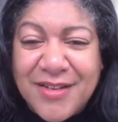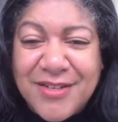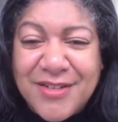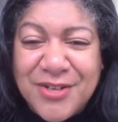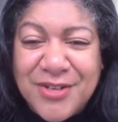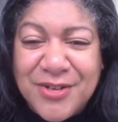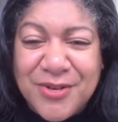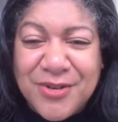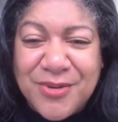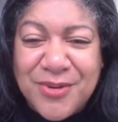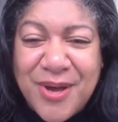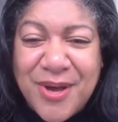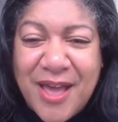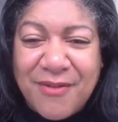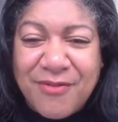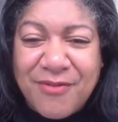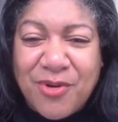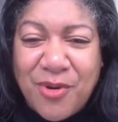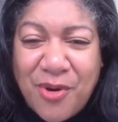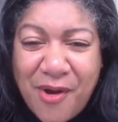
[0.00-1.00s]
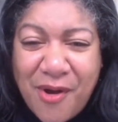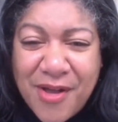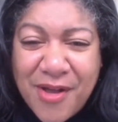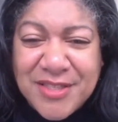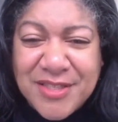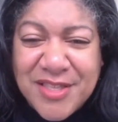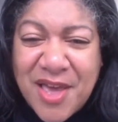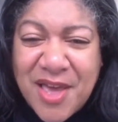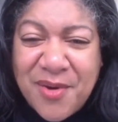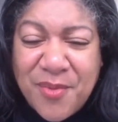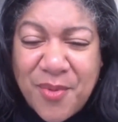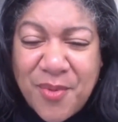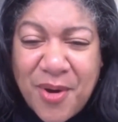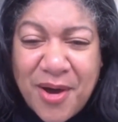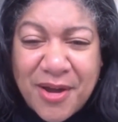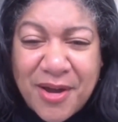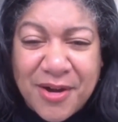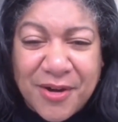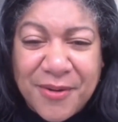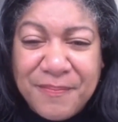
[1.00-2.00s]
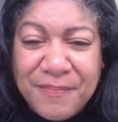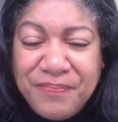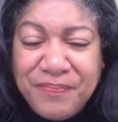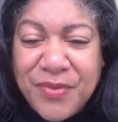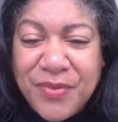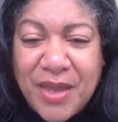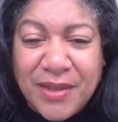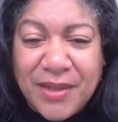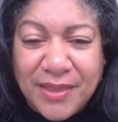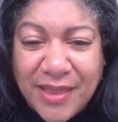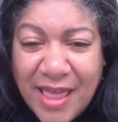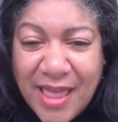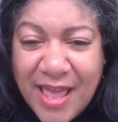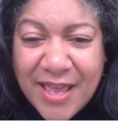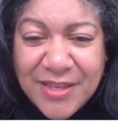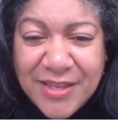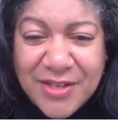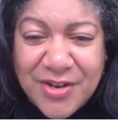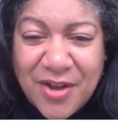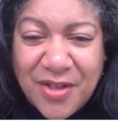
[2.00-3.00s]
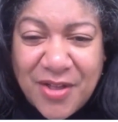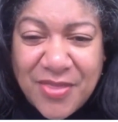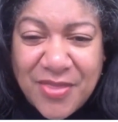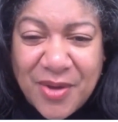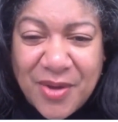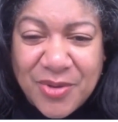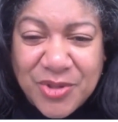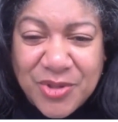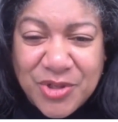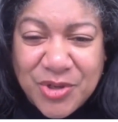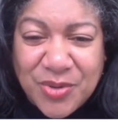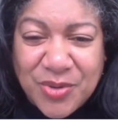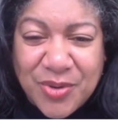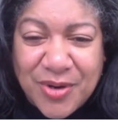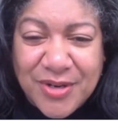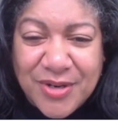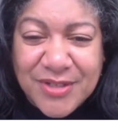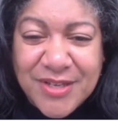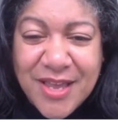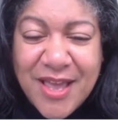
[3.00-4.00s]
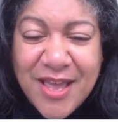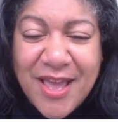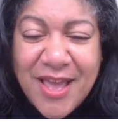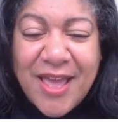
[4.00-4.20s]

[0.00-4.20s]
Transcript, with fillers: to have crossed that water and landed on those shores.